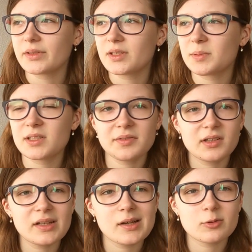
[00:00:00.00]

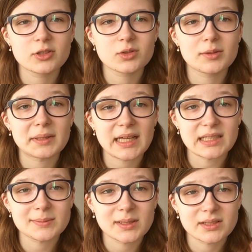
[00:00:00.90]
Specifically, I want to talk about the
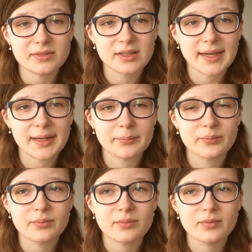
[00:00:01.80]
aspects of the
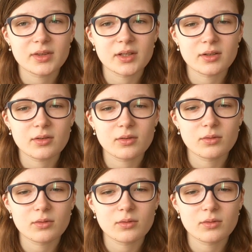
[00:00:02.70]
game that